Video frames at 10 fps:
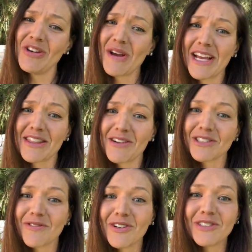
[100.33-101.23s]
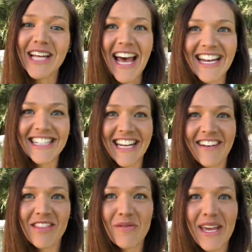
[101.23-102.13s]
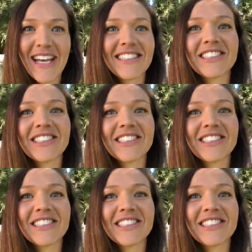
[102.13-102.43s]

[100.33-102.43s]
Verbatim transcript: You can get those foods any day of the week,